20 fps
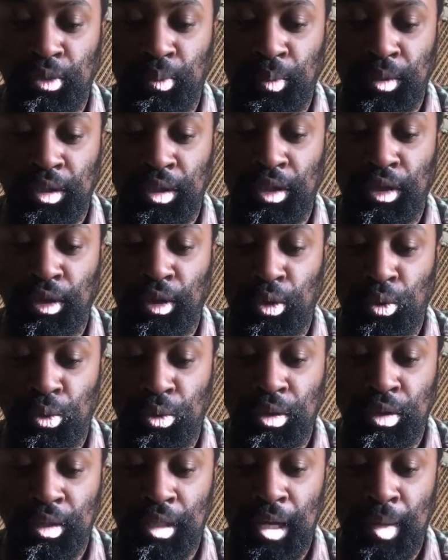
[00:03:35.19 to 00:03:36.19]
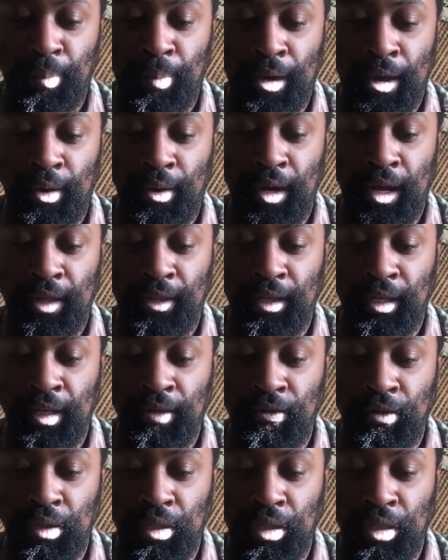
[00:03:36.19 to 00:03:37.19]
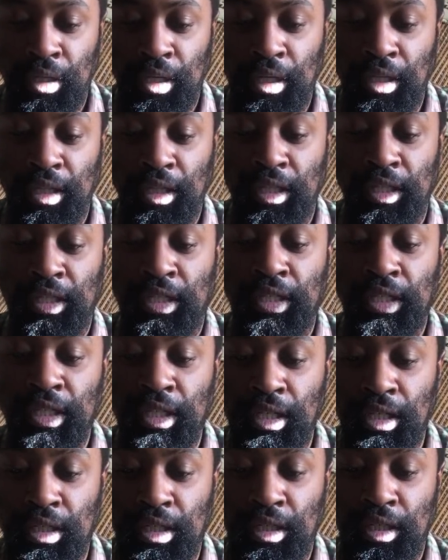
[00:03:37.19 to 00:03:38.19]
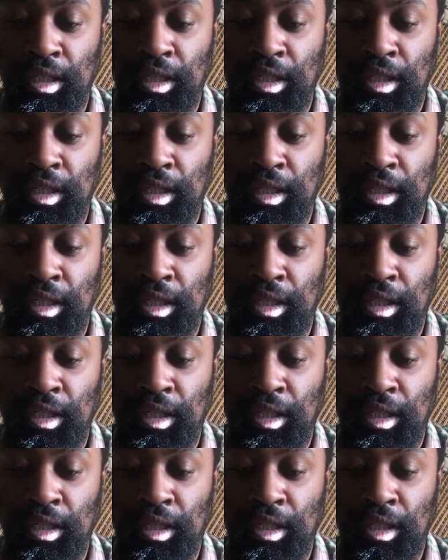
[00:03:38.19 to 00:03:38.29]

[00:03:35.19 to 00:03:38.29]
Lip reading: which the Lord thy power hath given thee, in the siege.